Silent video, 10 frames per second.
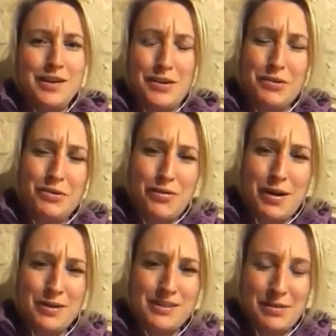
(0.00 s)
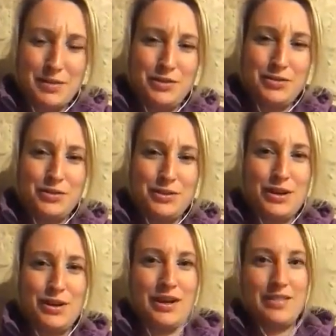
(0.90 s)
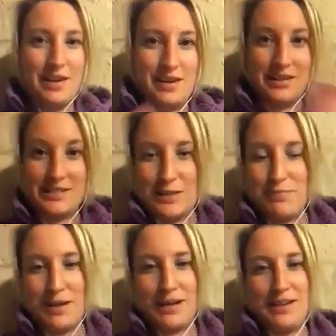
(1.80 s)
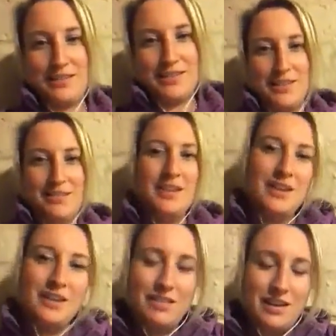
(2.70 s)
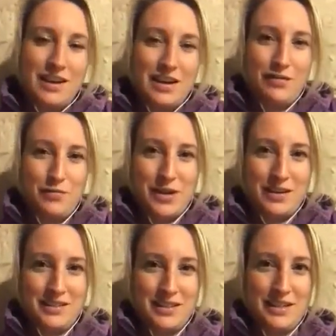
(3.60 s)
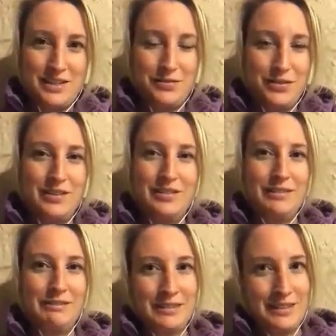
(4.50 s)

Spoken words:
oh crap, it's happening too slowly, and then I slip back into the negative mindset of, oh,